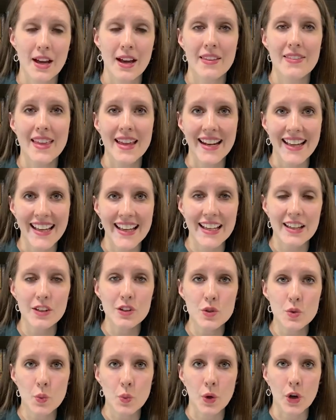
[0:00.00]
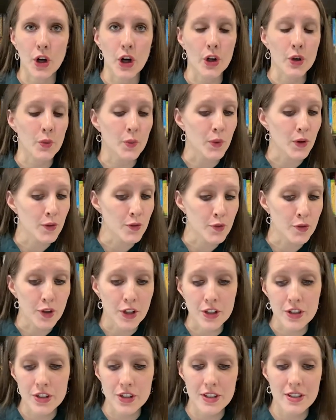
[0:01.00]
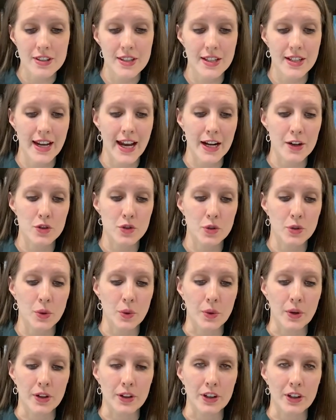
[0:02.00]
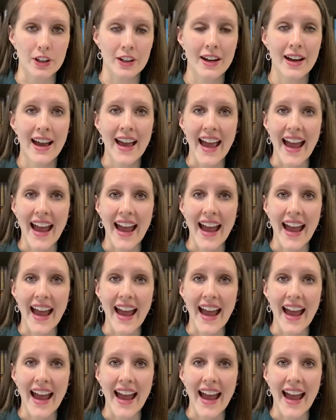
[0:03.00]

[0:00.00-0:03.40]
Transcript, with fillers: that his word reverses the natural order